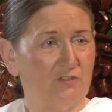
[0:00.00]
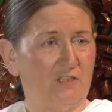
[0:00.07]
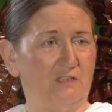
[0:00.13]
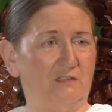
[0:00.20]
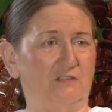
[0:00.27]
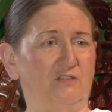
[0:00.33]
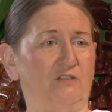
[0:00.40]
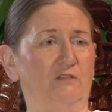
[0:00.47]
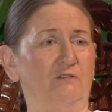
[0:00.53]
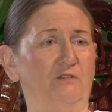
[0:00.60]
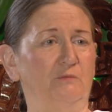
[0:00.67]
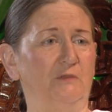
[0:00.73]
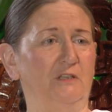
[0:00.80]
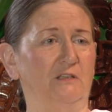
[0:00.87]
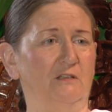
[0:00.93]
say,
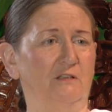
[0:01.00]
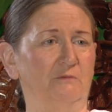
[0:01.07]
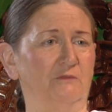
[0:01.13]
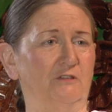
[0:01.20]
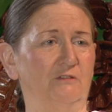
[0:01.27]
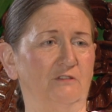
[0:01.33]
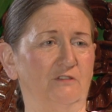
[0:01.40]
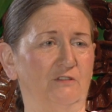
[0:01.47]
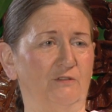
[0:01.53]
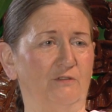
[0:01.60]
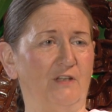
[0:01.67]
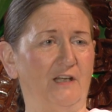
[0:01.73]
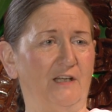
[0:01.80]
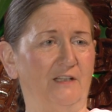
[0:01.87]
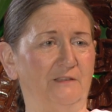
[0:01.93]
excuse me, I'm not going to do
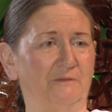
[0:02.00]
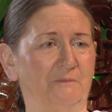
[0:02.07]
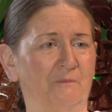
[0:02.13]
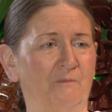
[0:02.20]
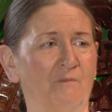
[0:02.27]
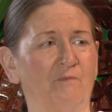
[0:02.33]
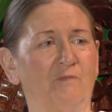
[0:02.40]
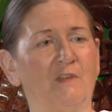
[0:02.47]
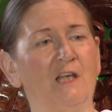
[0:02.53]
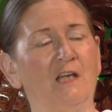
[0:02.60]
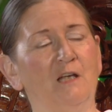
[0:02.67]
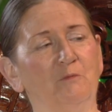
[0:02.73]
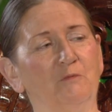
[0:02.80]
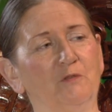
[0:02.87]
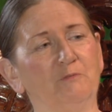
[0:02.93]
that.
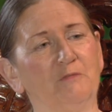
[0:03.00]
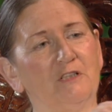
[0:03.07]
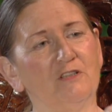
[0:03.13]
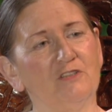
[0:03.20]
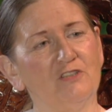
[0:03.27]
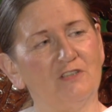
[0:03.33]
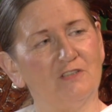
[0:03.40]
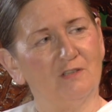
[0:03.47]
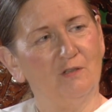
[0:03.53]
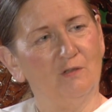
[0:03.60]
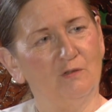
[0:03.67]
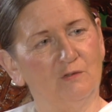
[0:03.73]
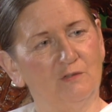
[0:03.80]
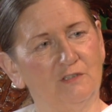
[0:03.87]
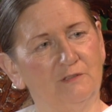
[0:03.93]
But because it's
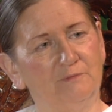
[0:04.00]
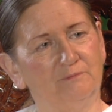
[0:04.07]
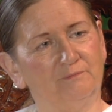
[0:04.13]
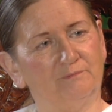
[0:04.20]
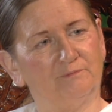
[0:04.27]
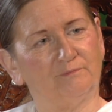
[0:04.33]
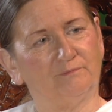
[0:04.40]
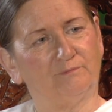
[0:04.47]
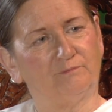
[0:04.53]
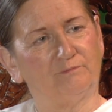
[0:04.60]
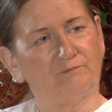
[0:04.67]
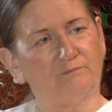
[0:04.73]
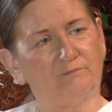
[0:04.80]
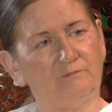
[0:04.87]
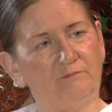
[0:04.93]
God,
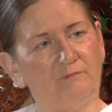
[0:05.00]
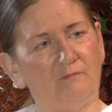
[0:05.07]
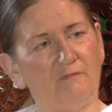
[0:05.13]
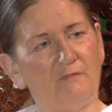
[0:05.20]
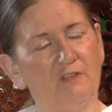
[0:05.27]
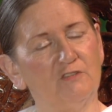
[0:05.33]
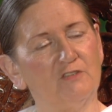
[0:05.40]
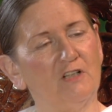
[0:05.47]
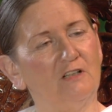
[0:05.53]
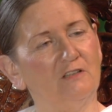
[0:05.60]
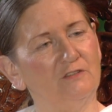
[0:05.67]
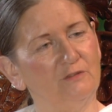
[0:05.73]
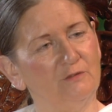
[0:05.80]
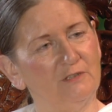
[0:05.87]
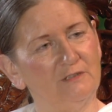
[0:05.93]
so I'll
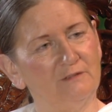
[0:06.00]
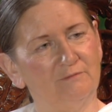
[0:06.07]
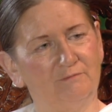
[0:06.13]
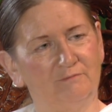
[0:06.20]
do it.